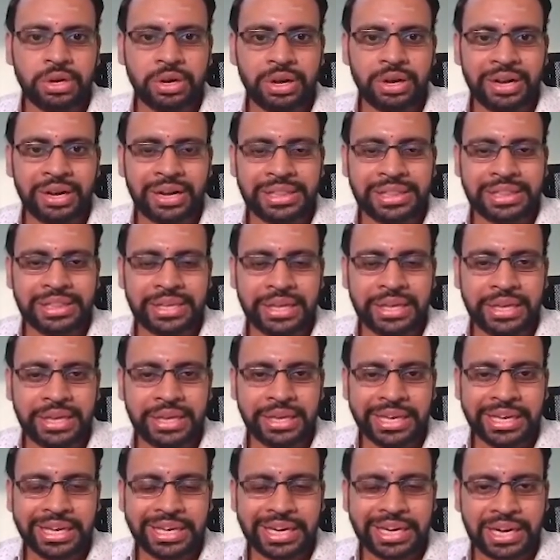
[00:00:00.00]
all
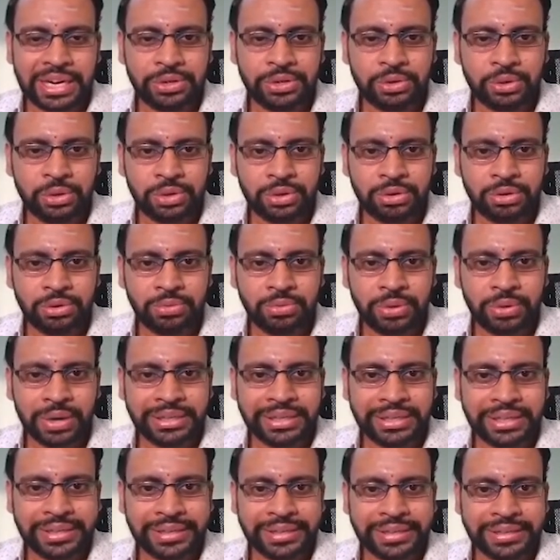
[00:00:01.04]
the unknown
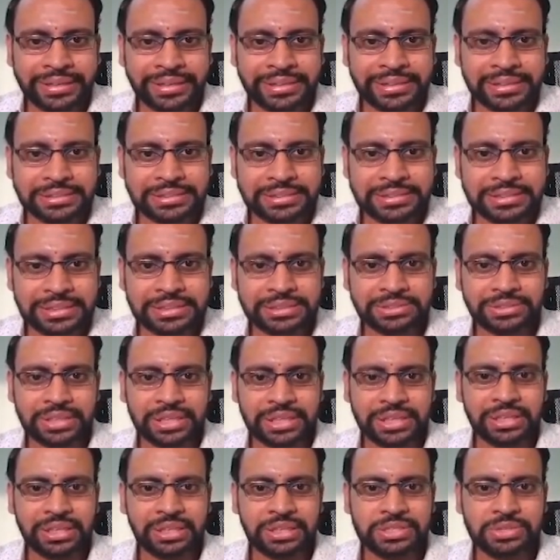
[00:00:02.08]
quantity is this thing,